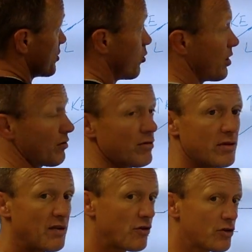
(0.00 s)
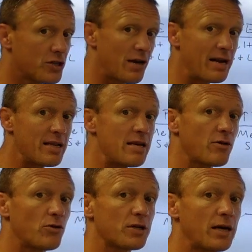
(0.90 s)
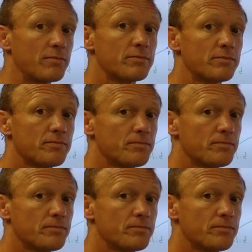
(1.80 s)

and starts to boil, even though you're still adding heat the whole time.